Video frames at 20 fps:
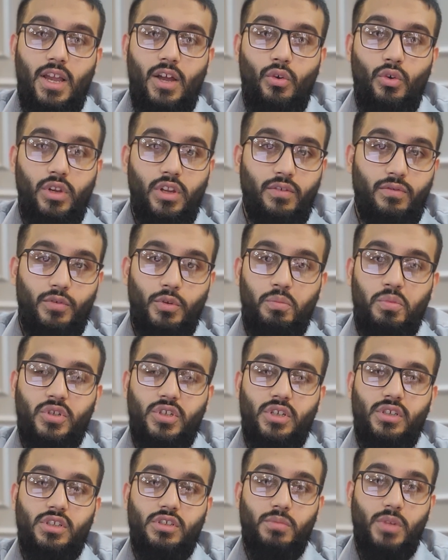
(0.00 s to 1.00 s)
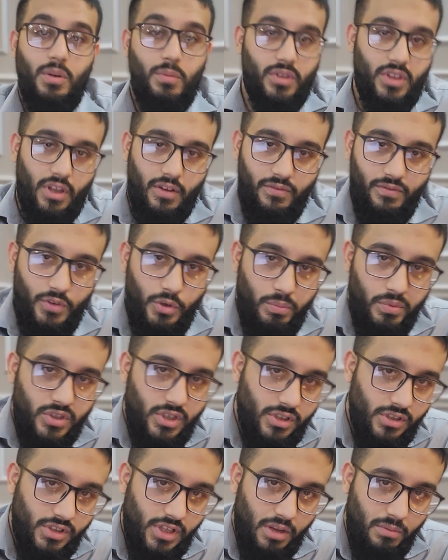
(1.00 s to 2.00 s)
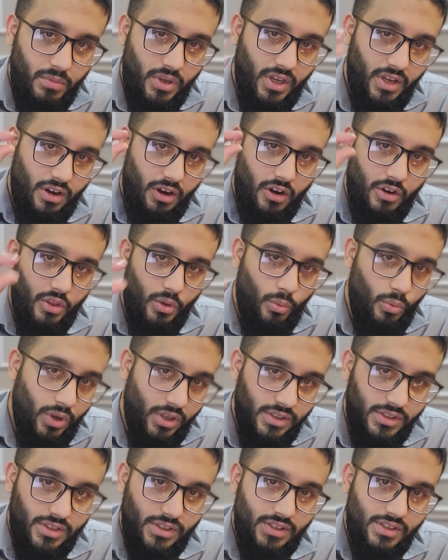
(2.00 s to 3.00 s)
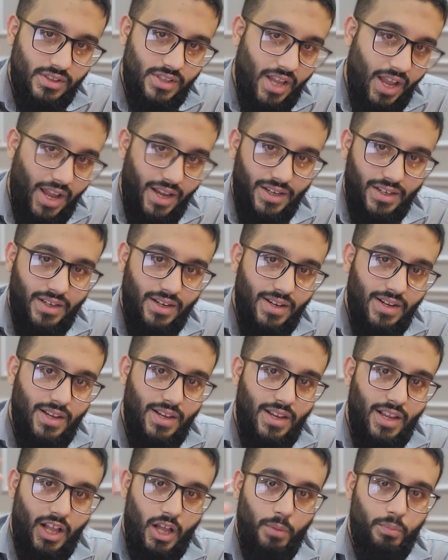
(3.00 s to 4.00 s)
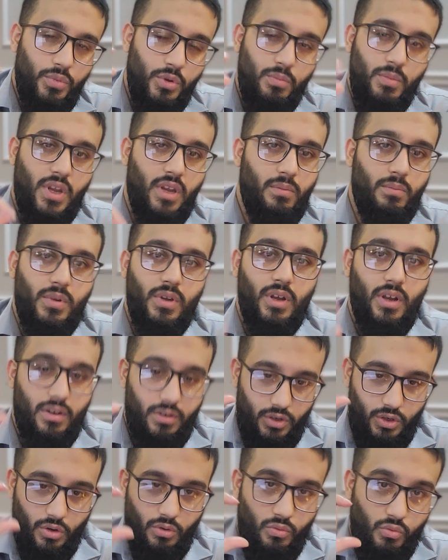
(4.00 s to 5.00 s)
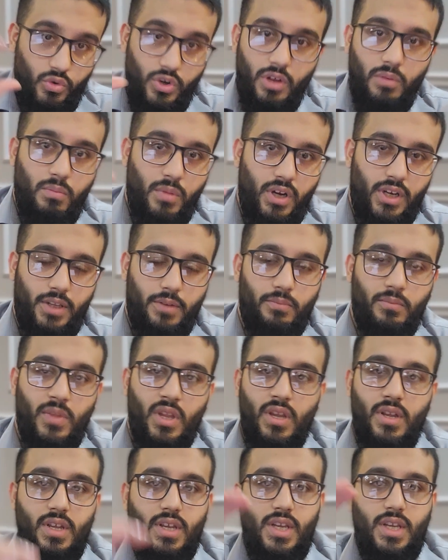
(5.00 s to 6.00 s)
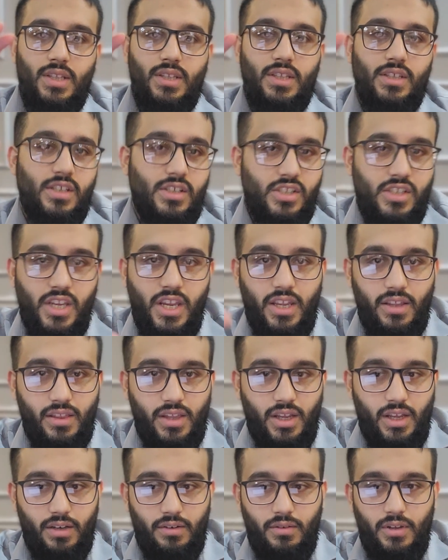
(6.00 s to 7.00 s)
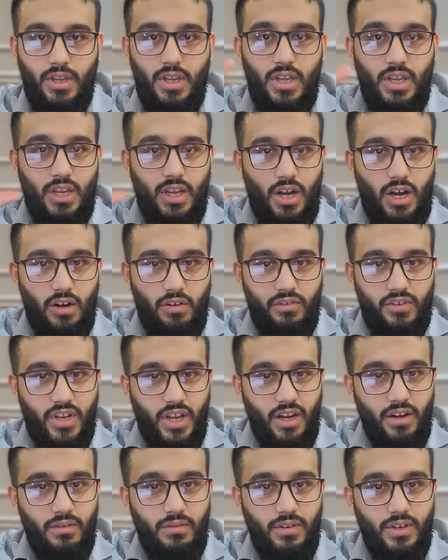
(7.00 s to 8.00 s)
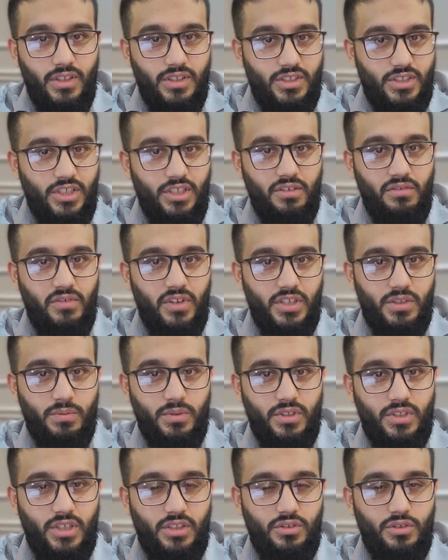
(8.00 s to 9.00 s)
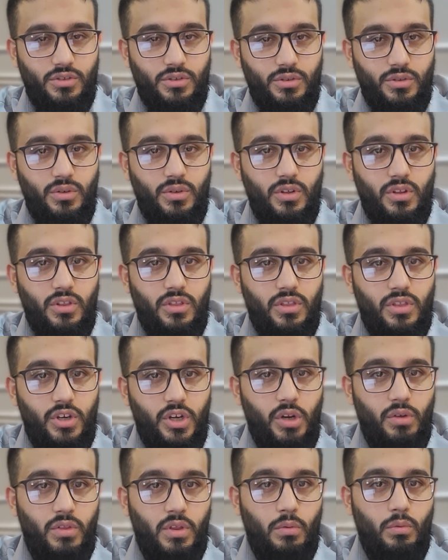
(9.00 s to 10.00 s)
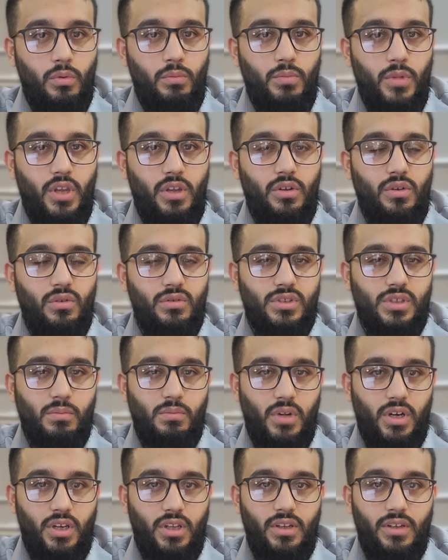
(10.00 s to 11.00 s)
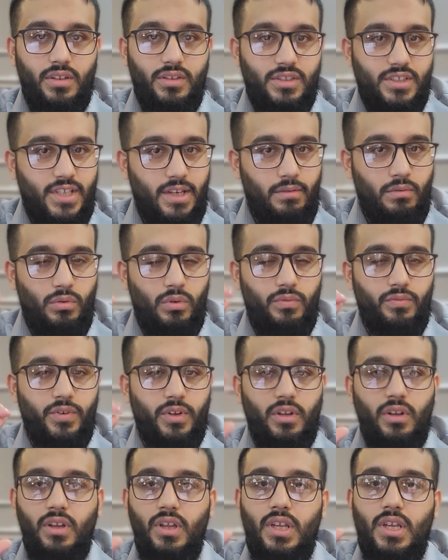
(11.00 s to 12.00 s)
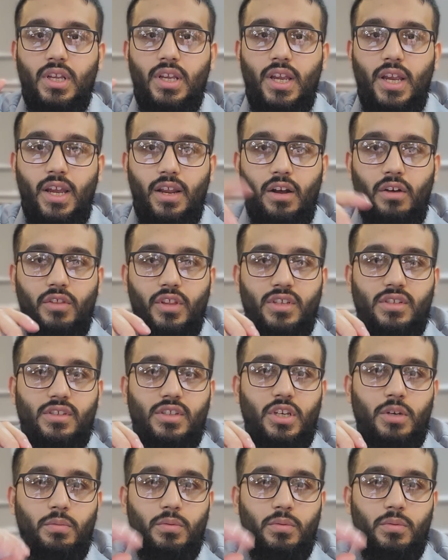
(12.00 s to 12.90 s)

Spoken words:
Only a few percentage make, but that few percent that make are the ones that help you make real money. There's a saying that out of 10 seed investments that you do, 3 of them will make you some money, 7 will fail, and out of the